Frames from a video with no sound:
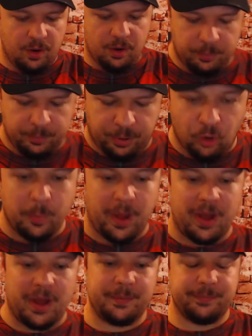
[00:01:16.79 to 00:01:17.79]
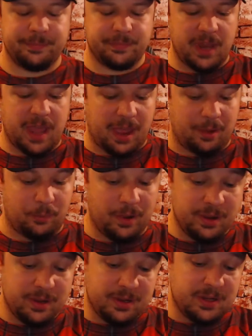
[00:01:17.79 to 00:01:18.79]
Puma. Now,
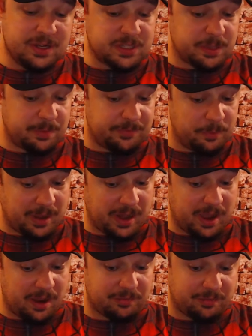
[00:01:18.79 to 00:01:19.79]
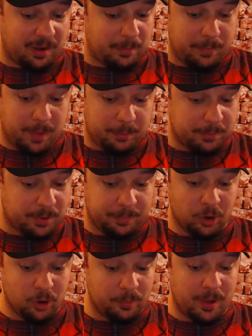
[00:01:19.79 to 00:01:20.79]
some of you might not remember
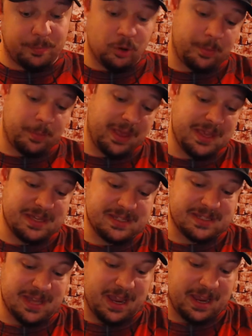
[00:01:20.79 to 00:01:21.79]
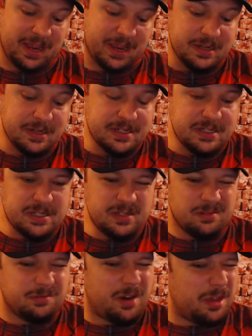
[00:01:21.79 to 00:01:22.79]
Puma. Puma is a
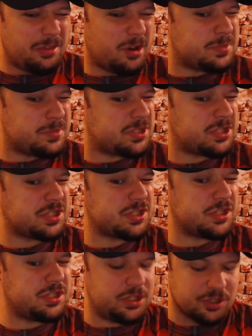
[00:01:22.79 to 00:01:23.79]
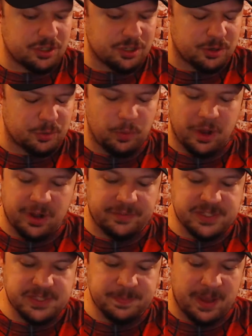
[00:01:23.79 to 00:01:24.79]
rather obscure one of
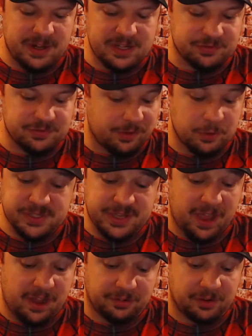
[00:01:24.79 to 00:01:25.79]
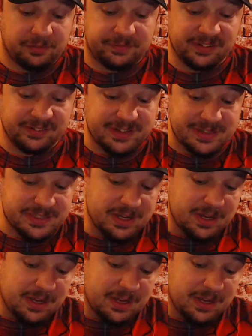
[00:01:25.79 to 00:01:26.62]
Spidey's Rogues Gallery of villains.